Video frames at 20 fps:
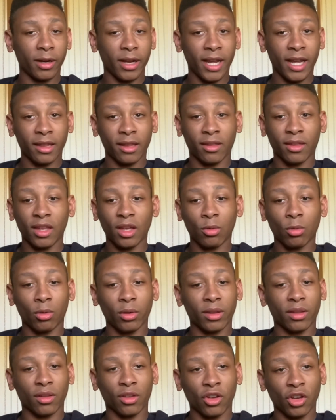And sequel,
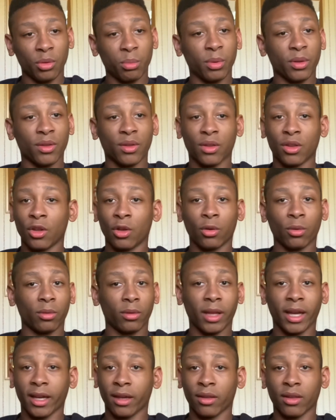it's good, but still,
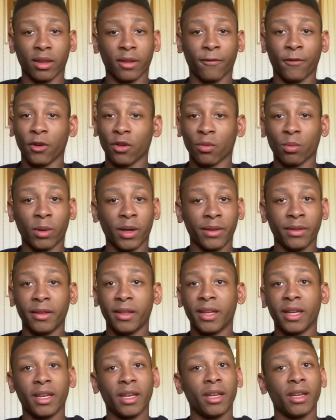like I said, the first one,
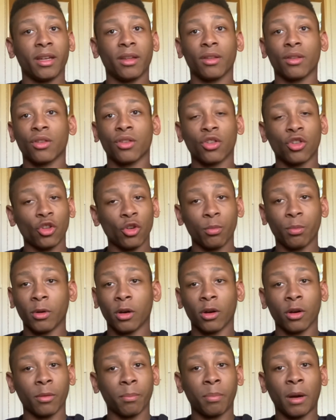
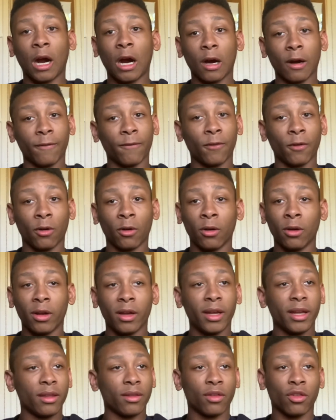super powerful,
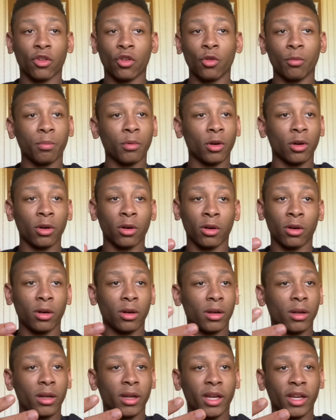super
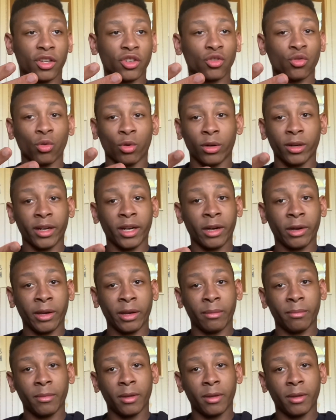extraordinary.